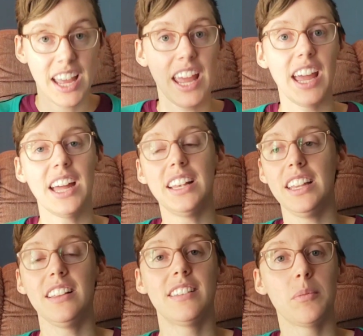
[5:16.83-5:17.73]
and
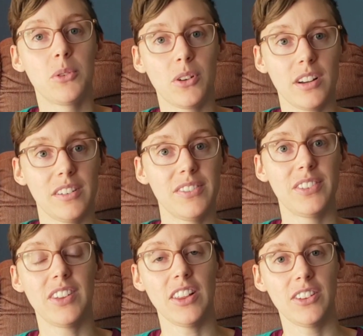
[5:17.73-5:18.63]
need some sort of
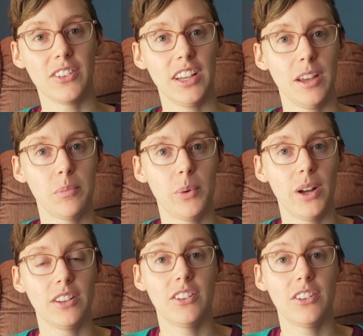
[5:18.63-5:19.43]
sensory input